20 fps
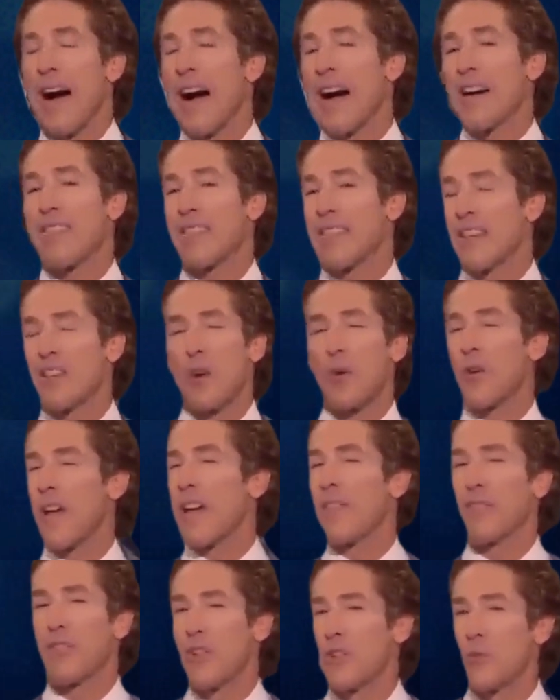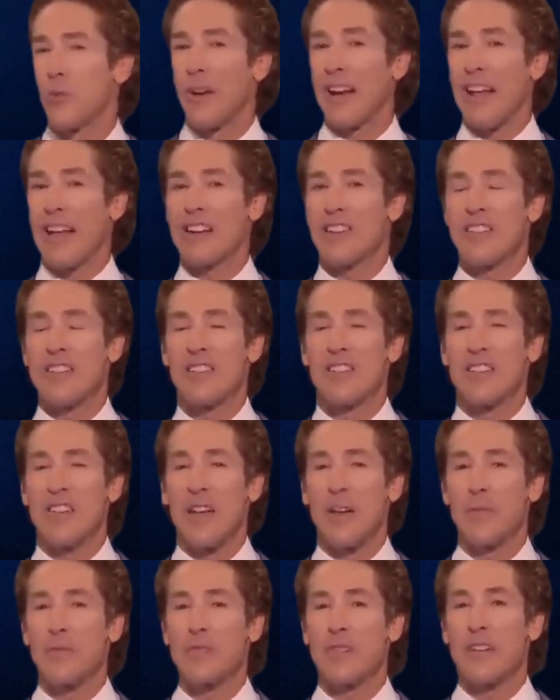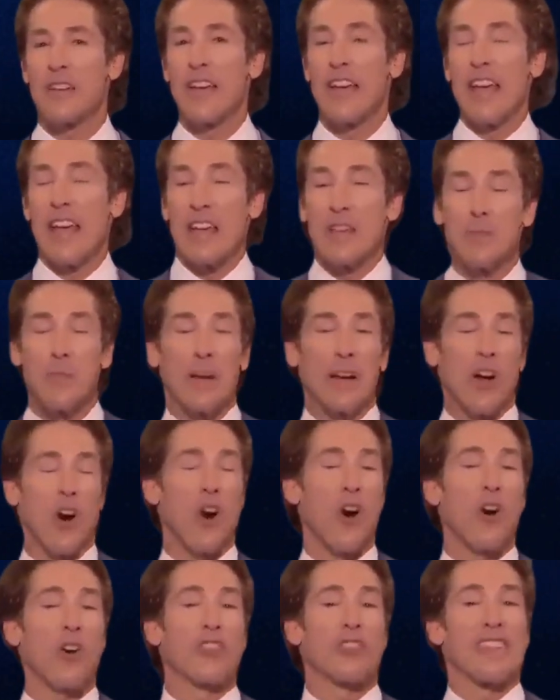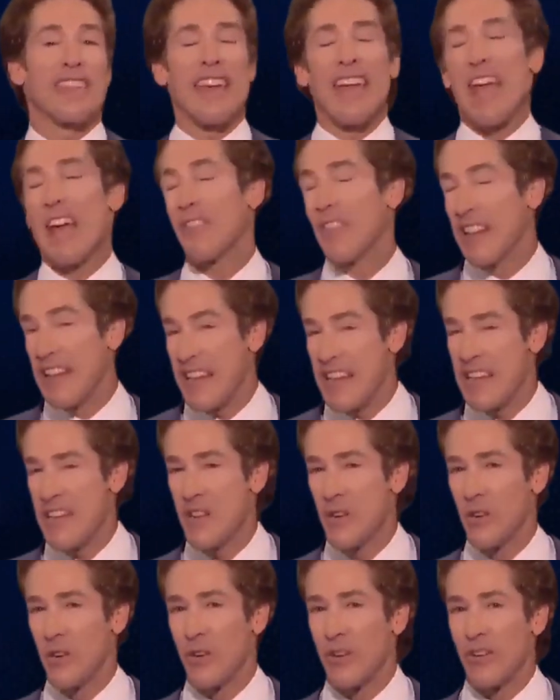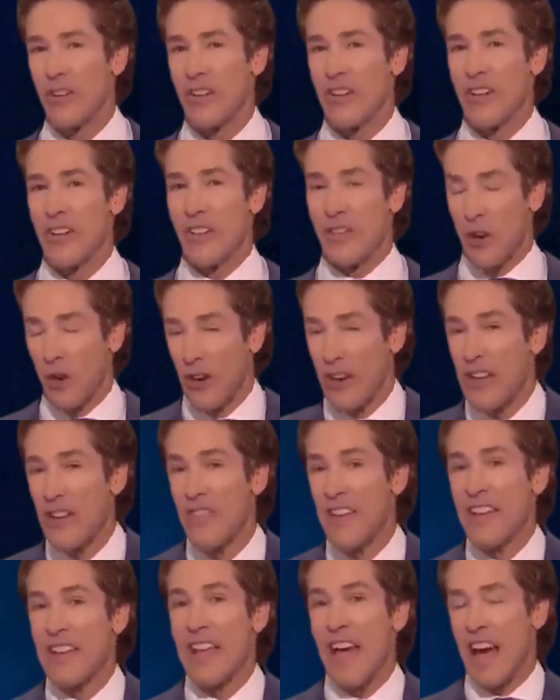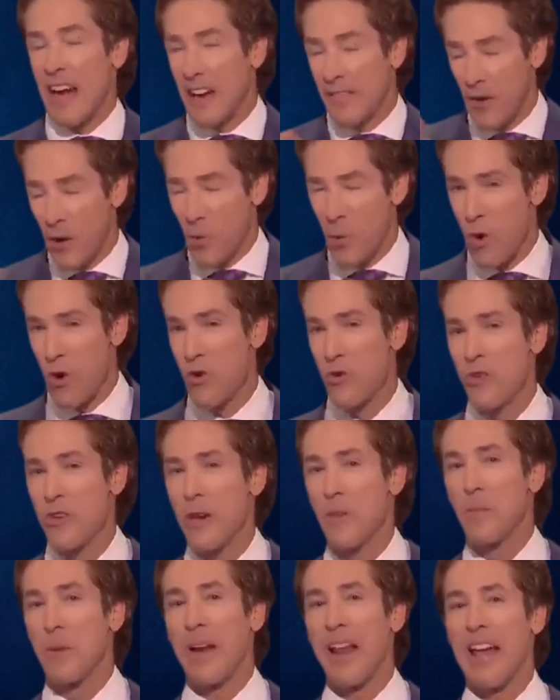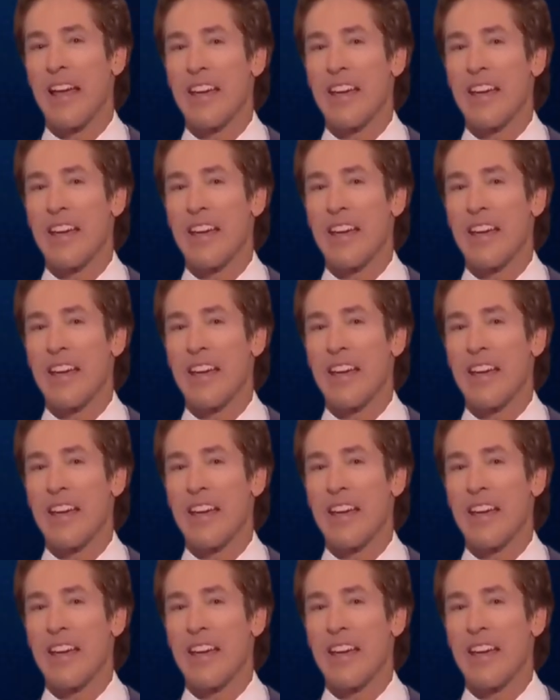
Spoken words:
for it is shaping you into the person you are meant to be. Always maintain a grateful heart.